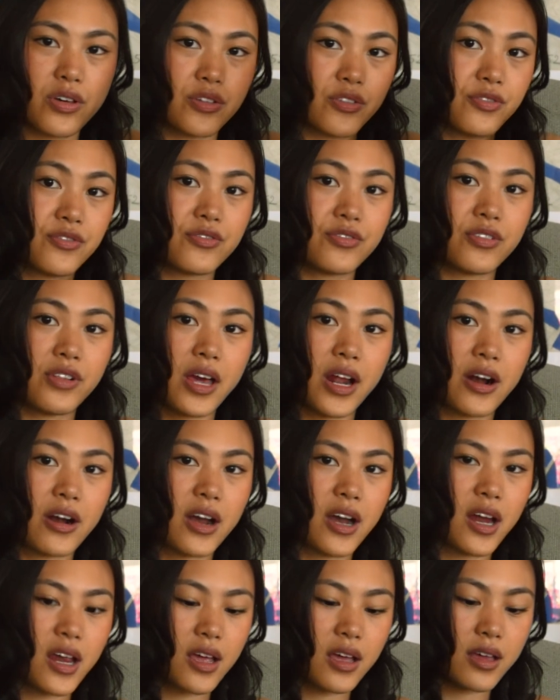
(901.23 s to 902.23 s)
of
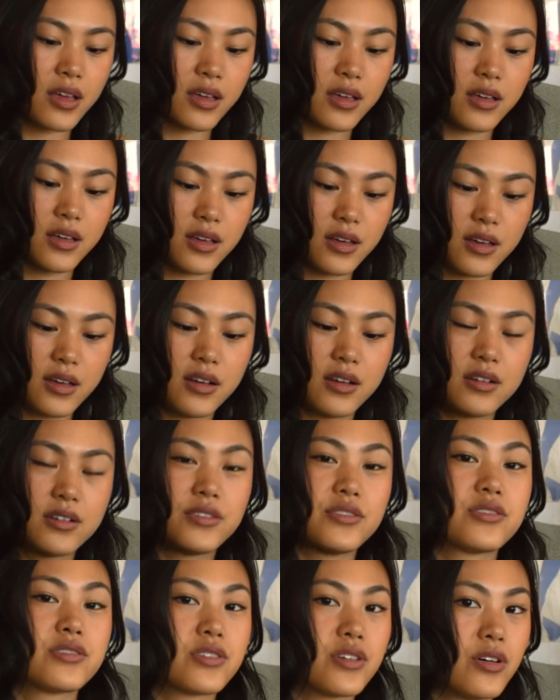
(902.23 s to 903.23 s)
flaring.
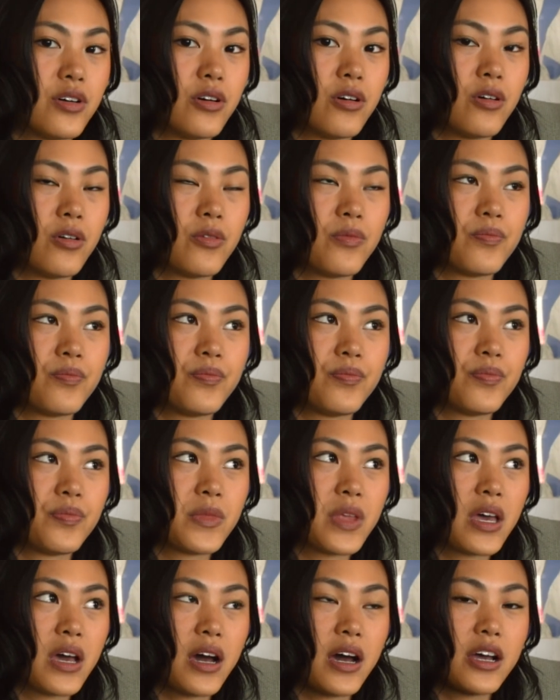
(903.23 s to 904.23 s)
So
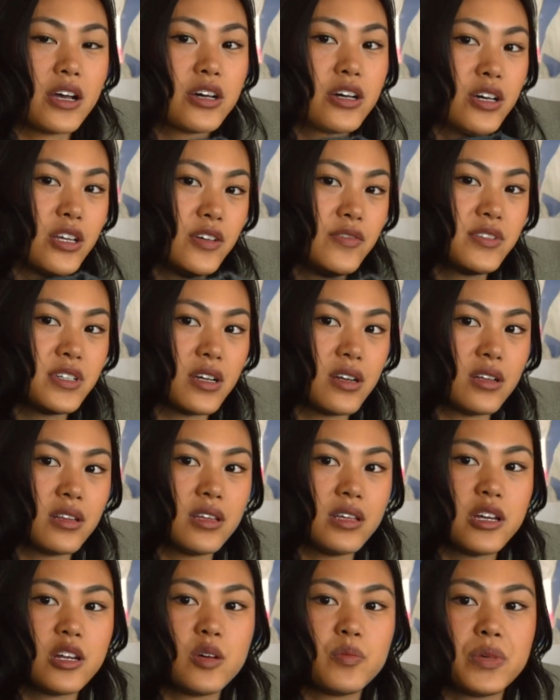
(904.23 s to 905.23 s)
I could have done a
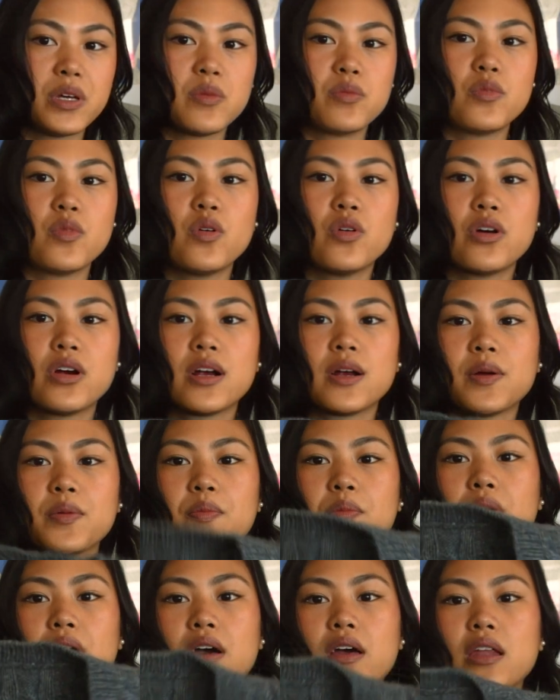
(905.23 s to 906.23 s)
little bit more,
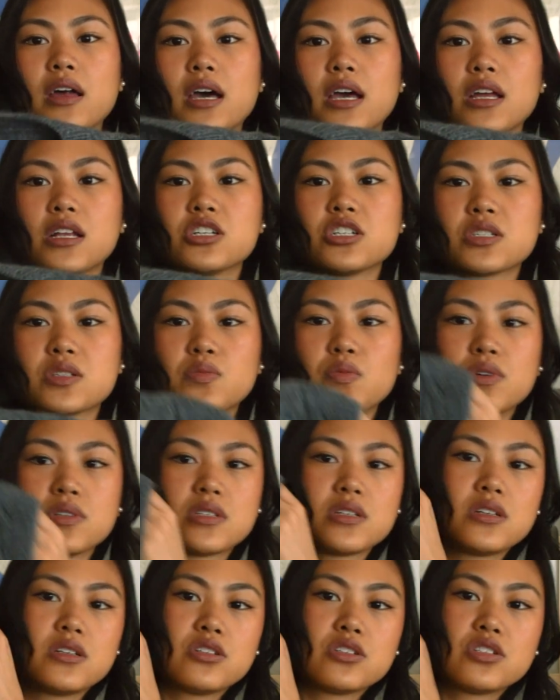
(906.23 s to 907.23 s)
but I just
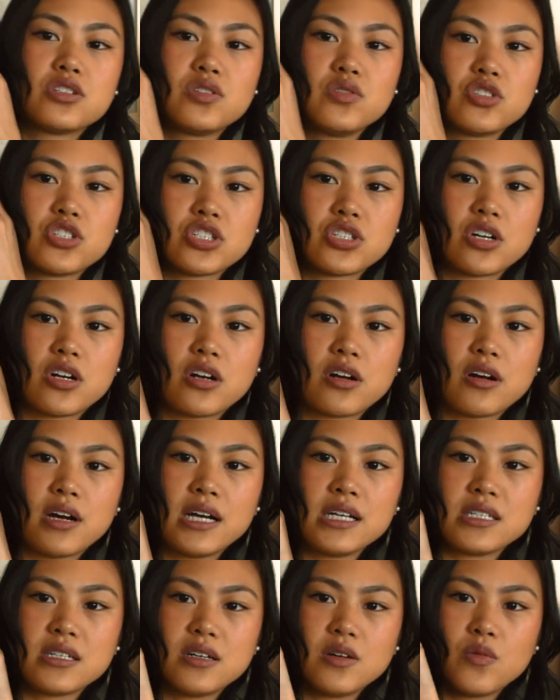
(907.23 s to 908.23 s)
wasn't too sure.
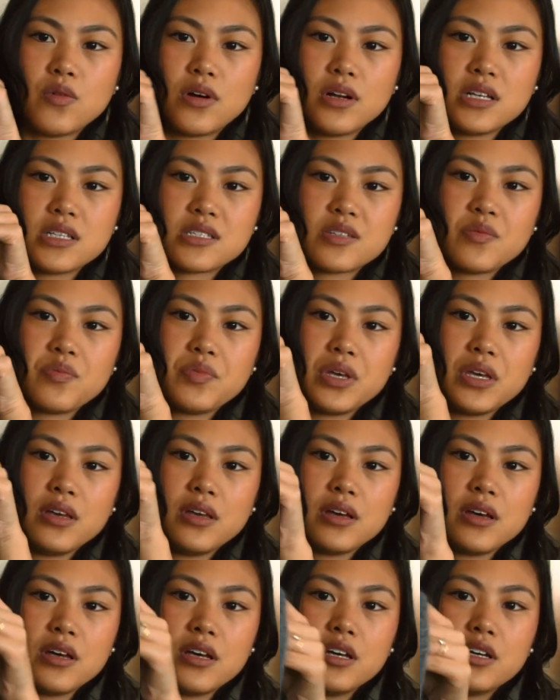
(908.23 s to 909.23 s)
I didn't want it to
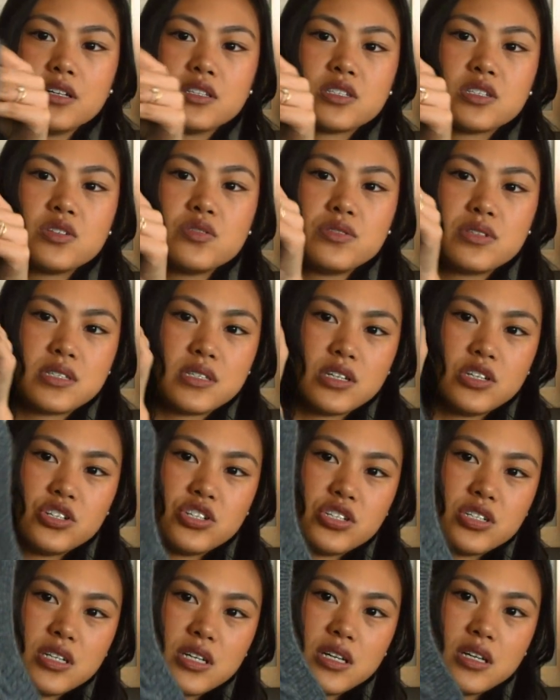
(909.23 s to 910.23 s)
be too
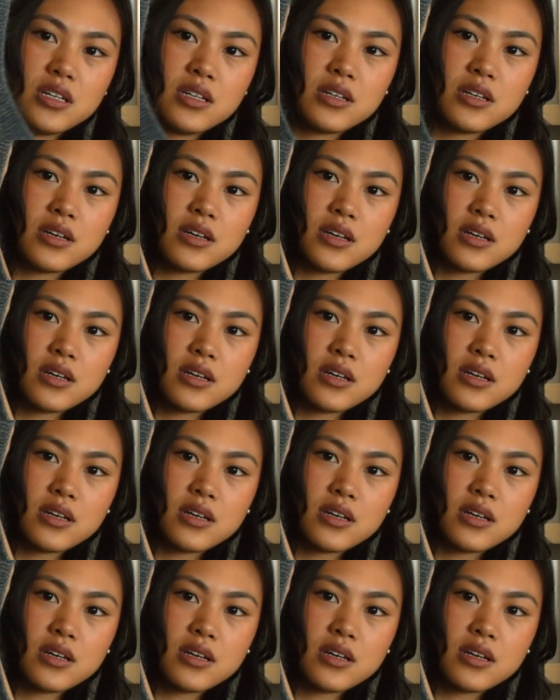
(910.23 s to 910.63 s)
cinched in